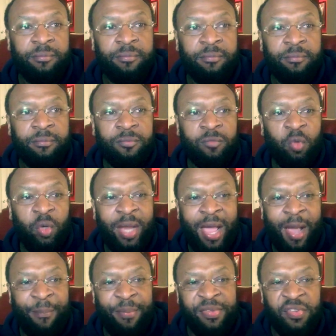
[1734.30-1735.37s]
what
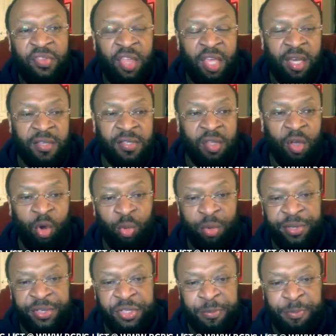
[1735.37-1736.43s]
happens then is the Holy
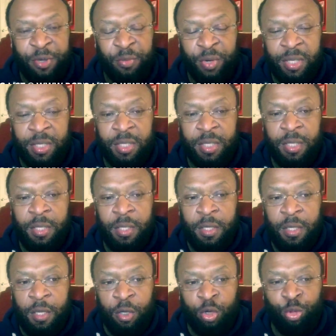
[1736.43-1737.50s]
Spirit
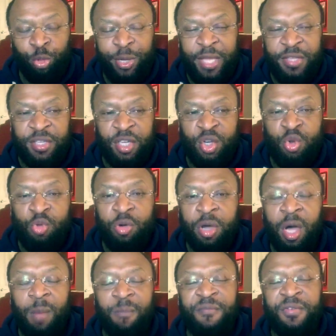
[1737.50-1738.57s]
creates a new
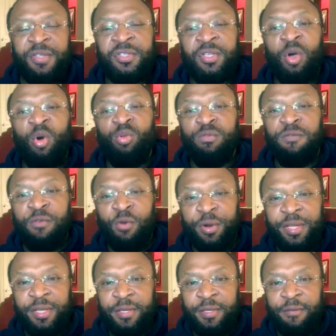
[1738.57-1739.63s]
comfort zone for
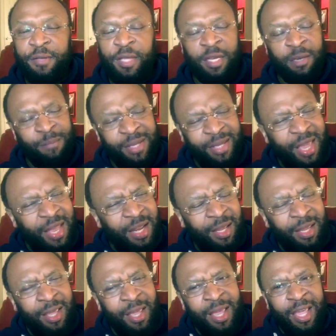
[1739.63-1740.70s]
you. In the beginning,
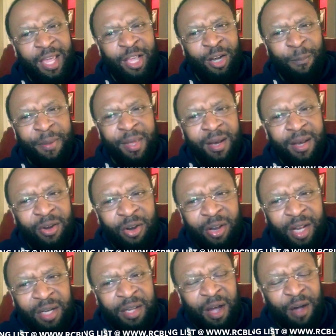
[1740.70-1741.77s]
it'll be a little
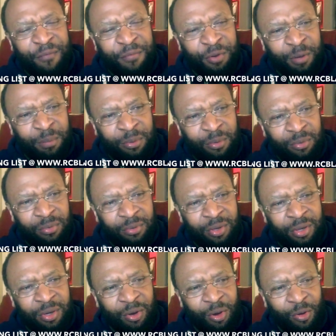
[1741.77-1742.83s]
uncomfortable, you
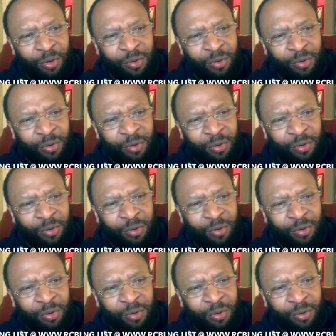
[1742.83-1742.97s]
know,